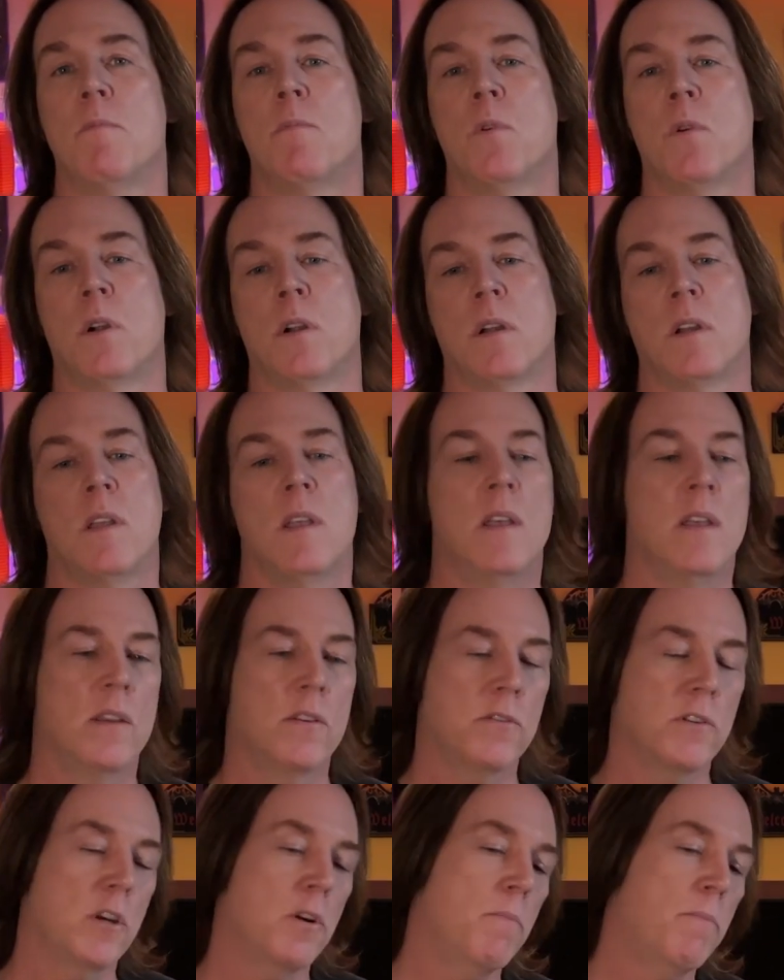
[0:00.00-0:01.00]
more.
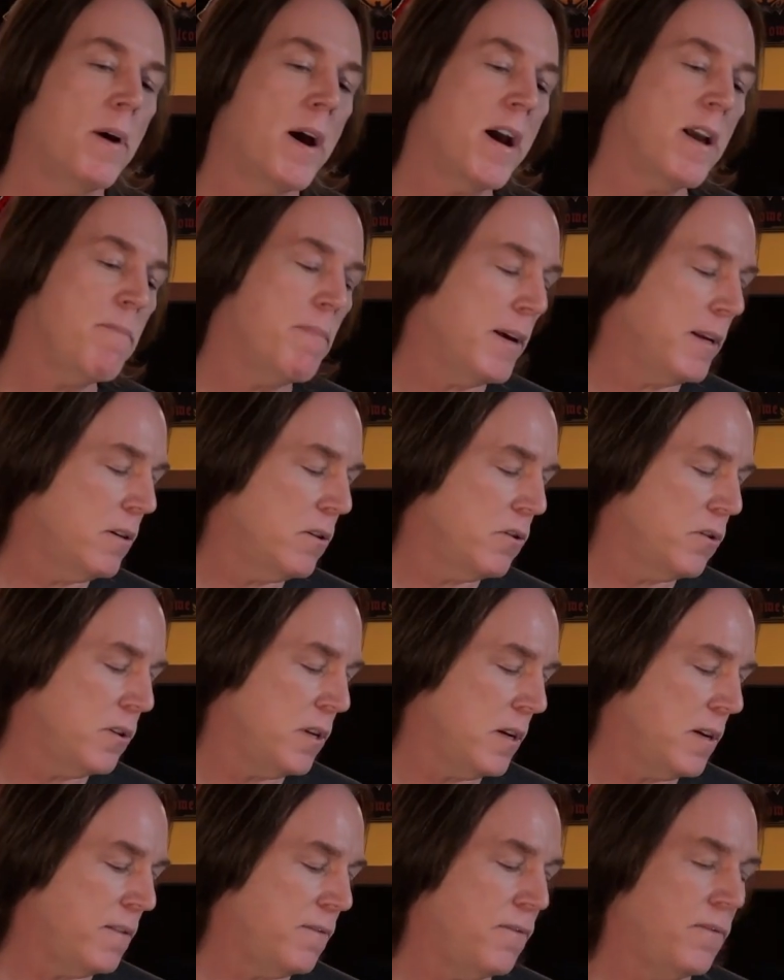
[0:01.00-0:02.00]
So buy better
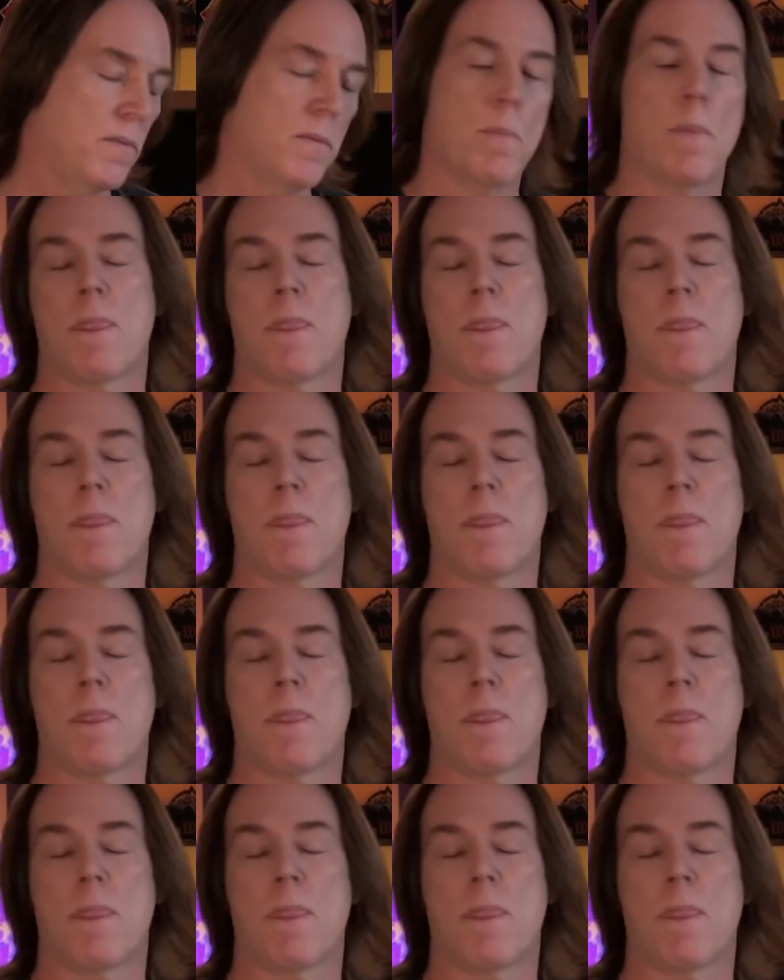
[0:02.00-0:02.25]
stuff.